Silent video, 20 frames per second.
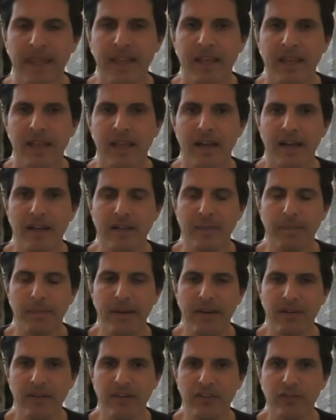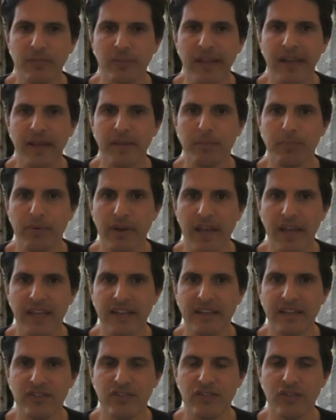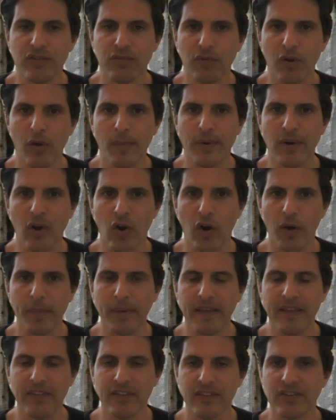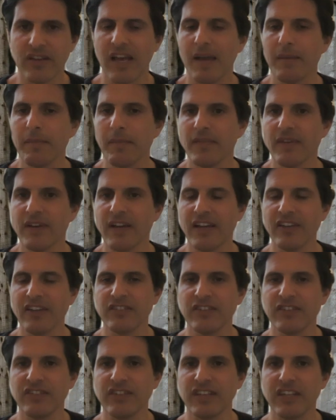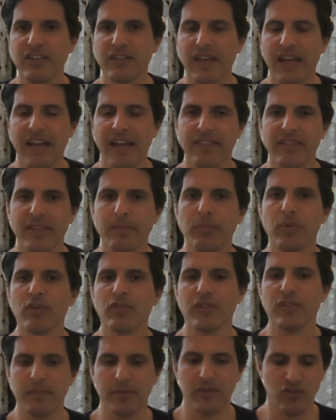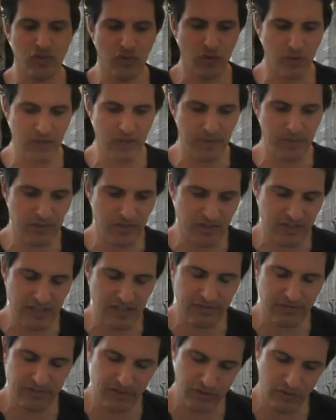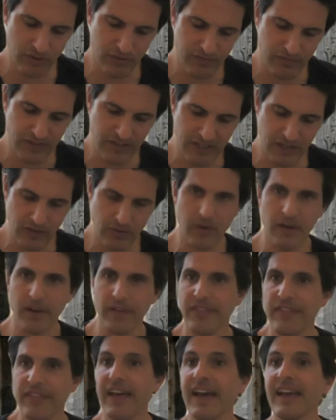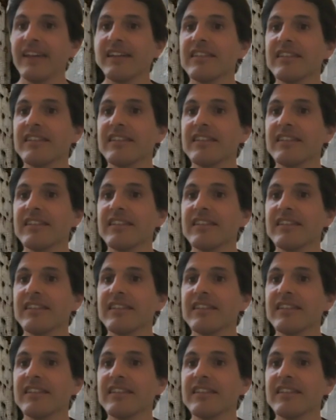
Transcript: apparently supplying bread to the Roman army in the time of Augustus. It's at the Porta Maggiore. We should definitely do a video on that.